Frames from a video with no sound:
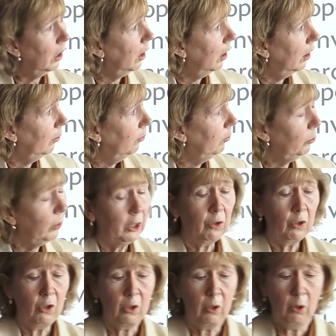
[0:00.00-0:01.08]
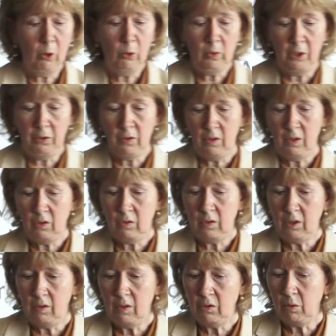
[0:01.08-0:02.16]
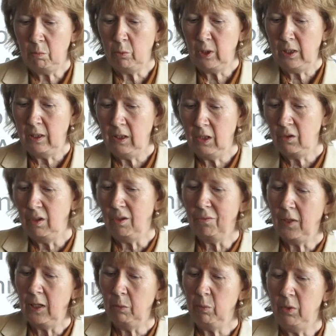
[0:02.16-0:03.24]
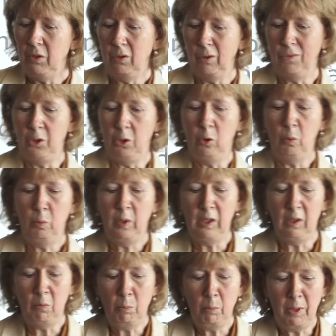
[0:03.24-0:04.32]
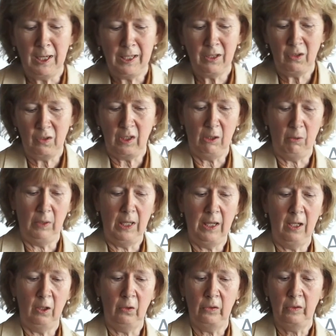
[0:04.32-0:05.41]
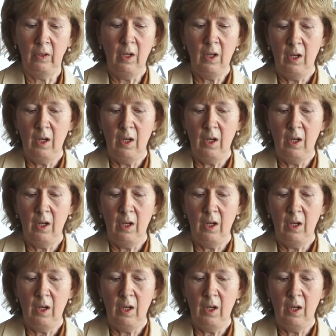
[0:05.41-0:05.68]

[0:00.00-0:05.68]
um, research goal under this, this umbrella is the development of a European planetary health